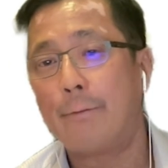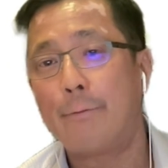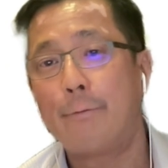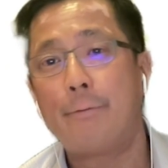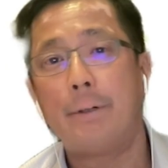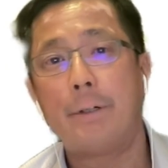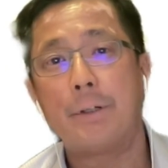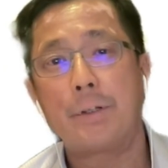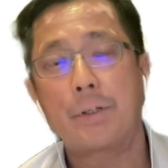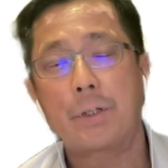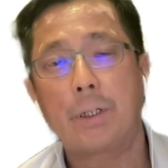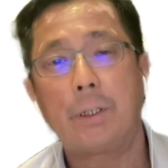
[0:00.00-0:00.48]

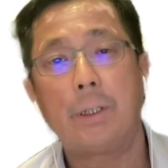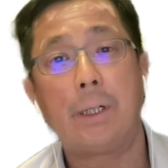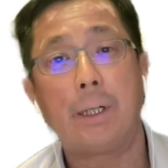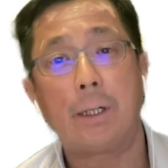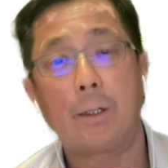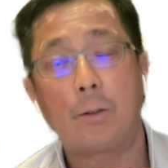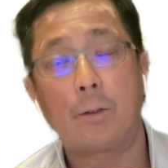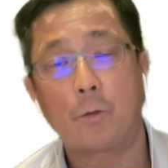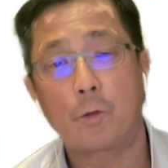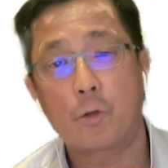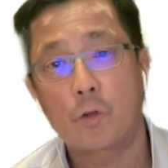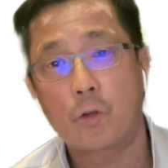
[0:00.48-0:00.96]
first
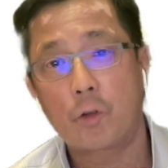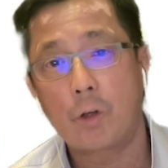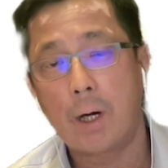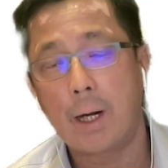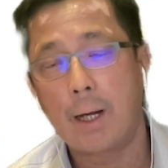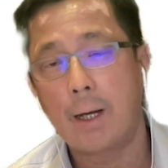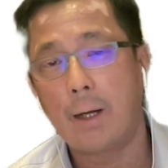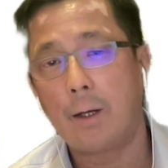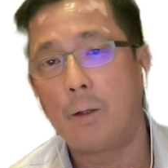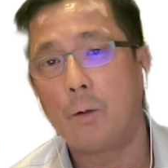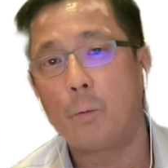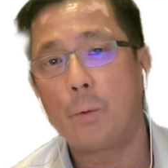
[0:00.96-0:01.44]
clinical
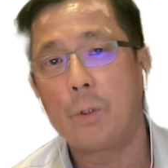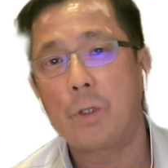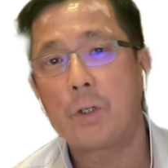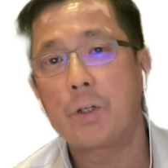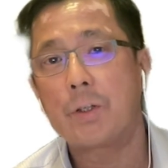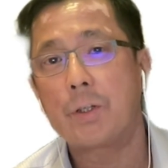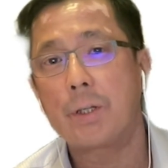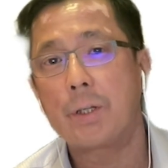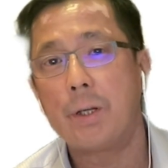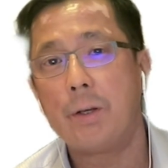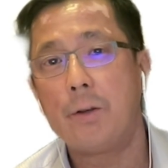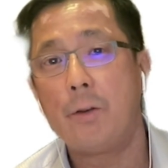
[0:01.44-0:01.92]
trial, which
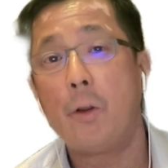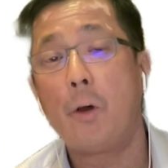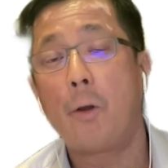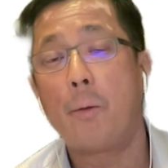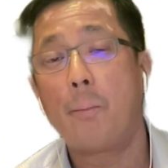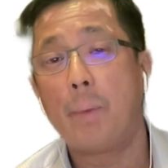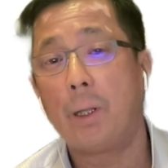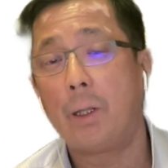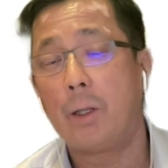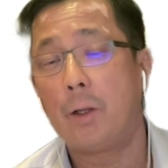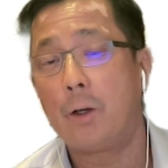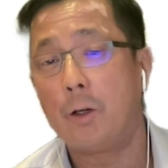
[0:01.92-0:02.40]
is in
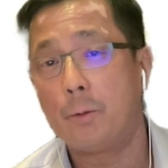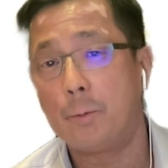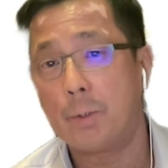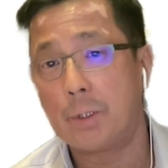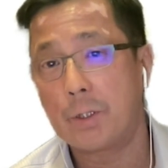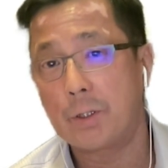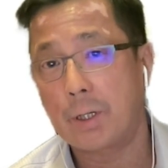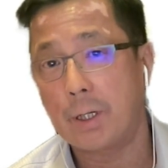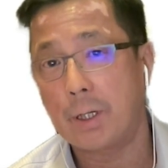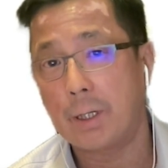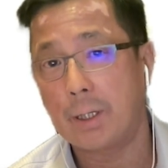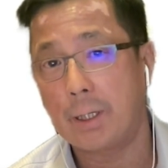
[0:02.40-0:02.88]
non-melanoma
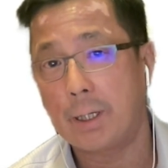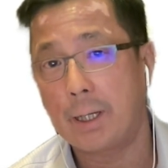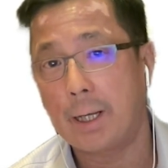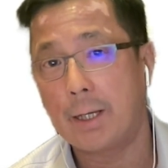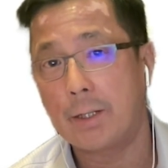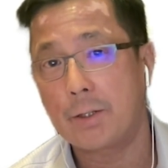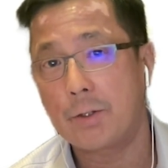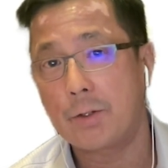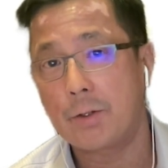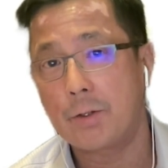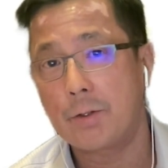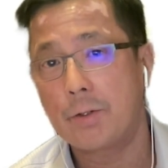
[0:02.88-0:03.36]
skin
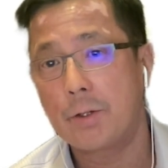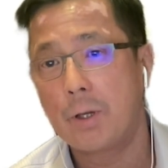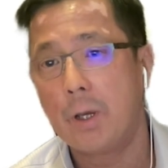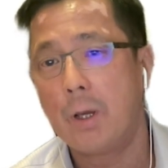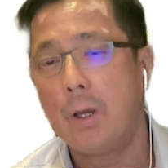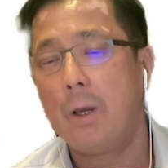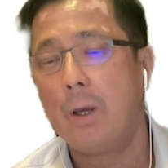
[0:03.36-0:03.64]
cancers.